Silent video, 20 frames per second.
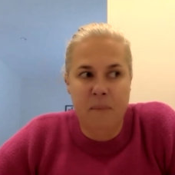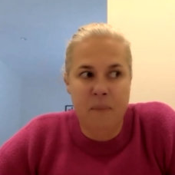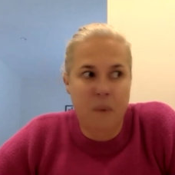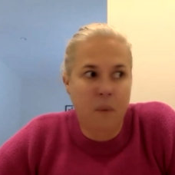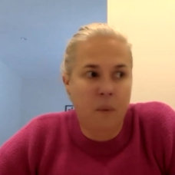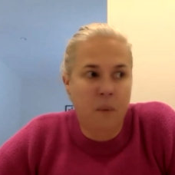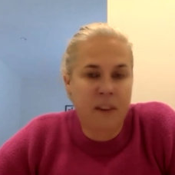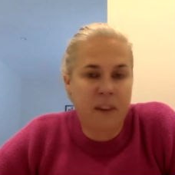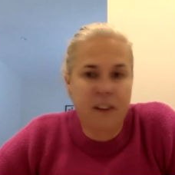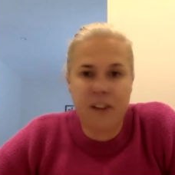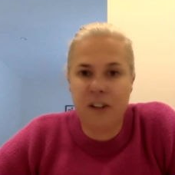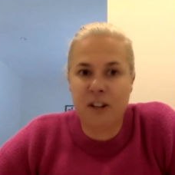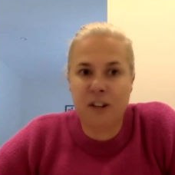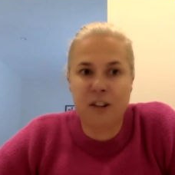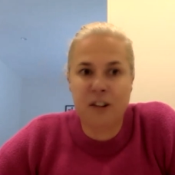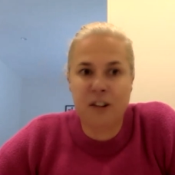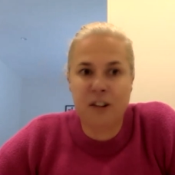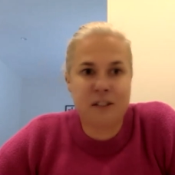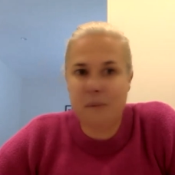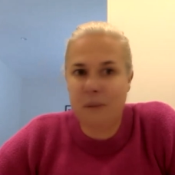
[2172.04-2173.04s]
whether you
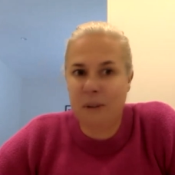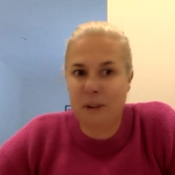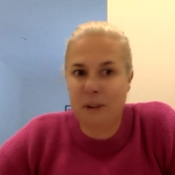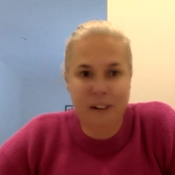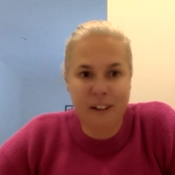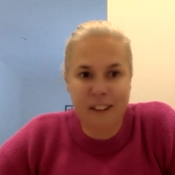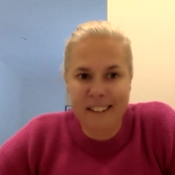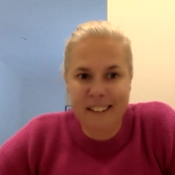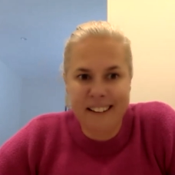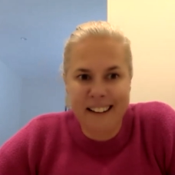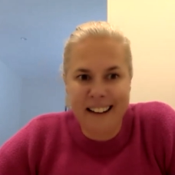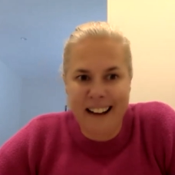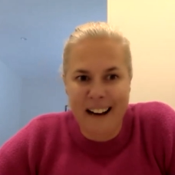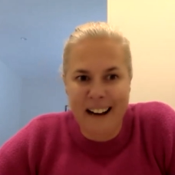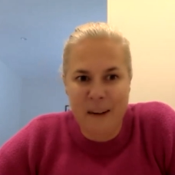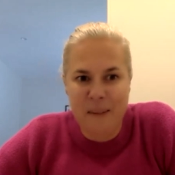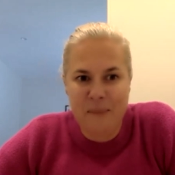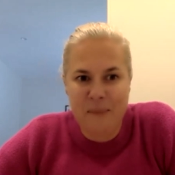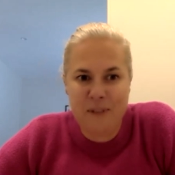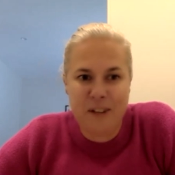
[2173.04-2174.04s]
use them or not.
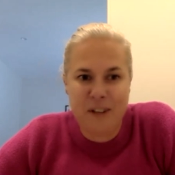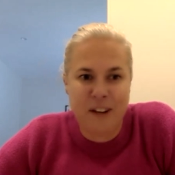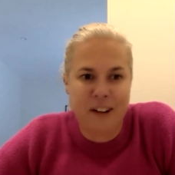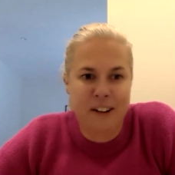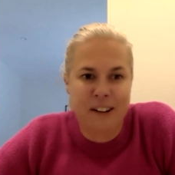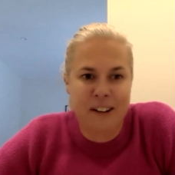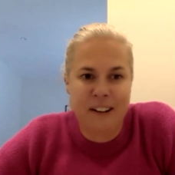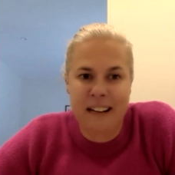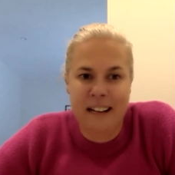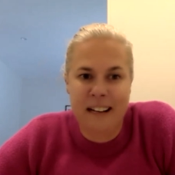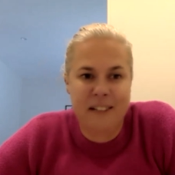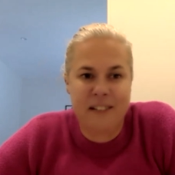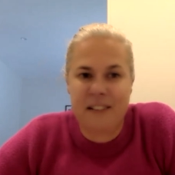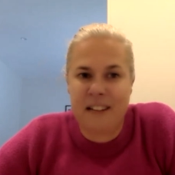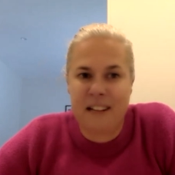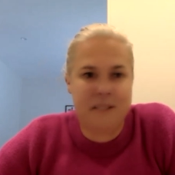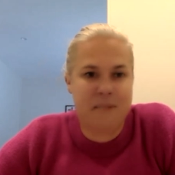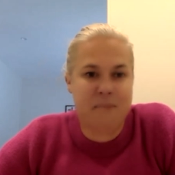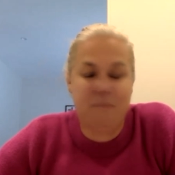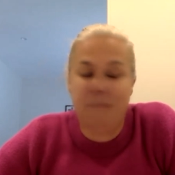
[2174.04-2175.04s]
So
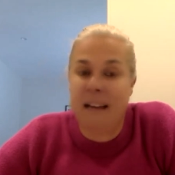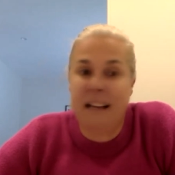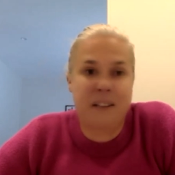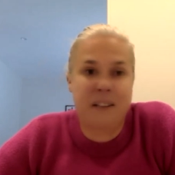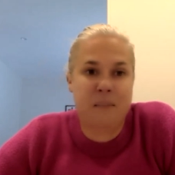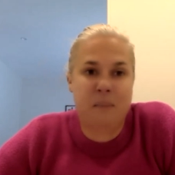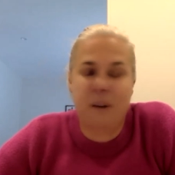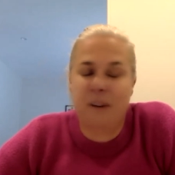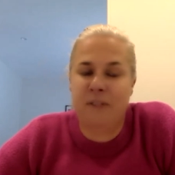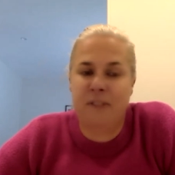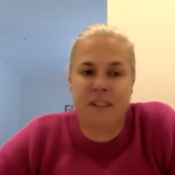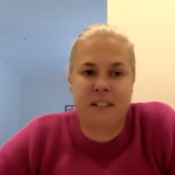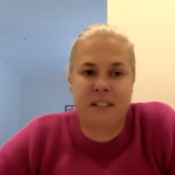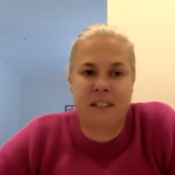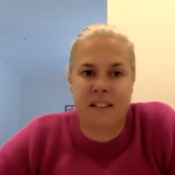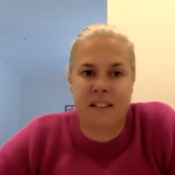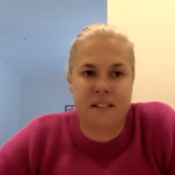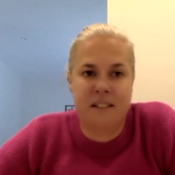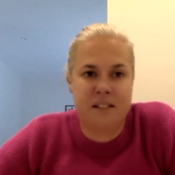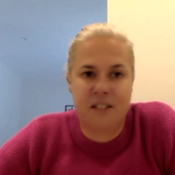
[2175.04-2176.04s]
it makes perfect
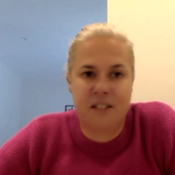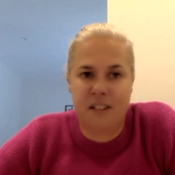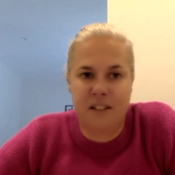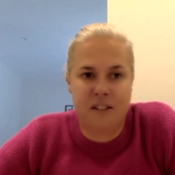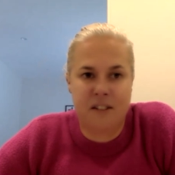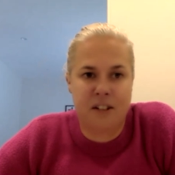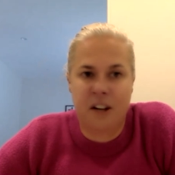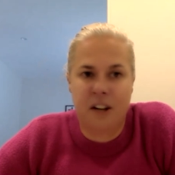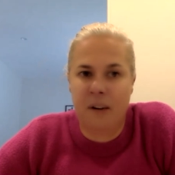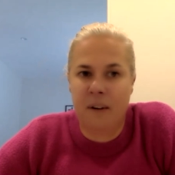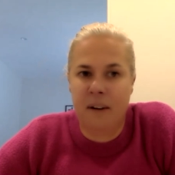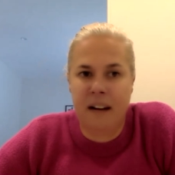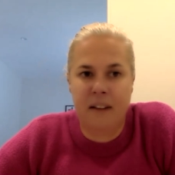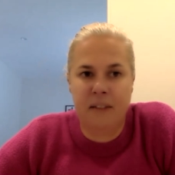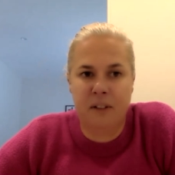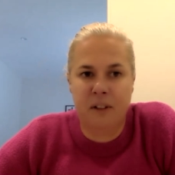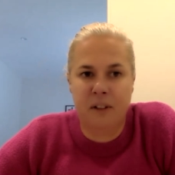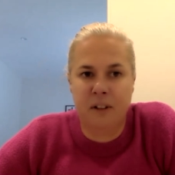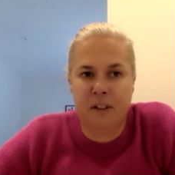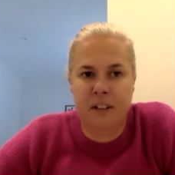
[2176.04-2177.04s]
sense to go and have
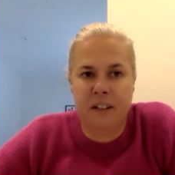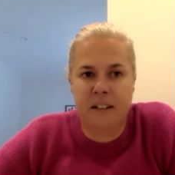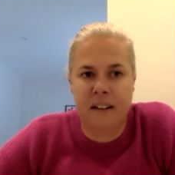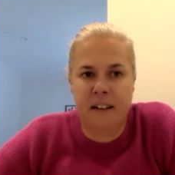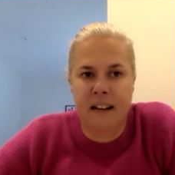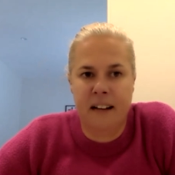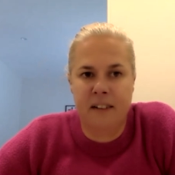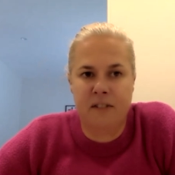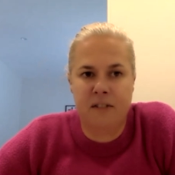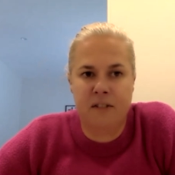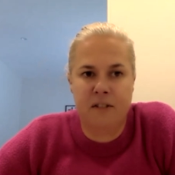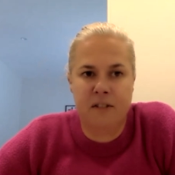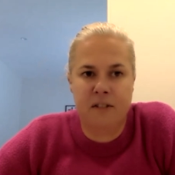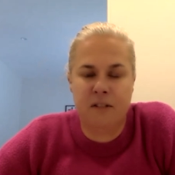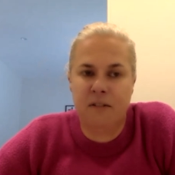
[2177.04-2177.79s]
a look and